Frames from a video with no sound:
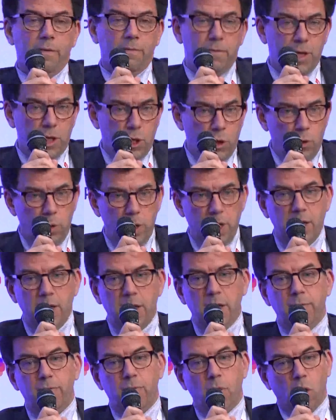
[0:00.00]
the
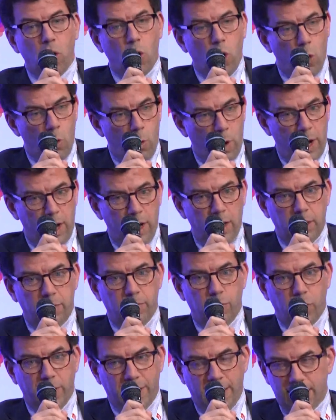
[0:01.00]
UAE, for Kuwait,
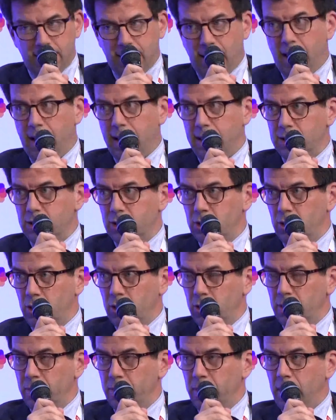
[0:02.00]
for Qatar, and so
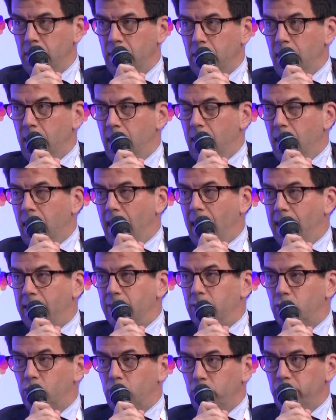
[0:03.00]
on,
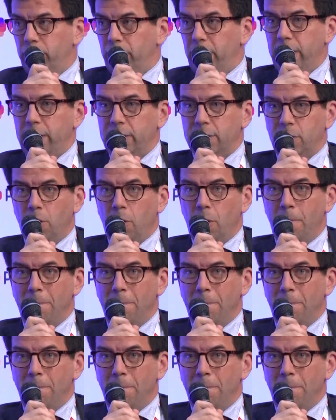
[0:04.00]
had to face a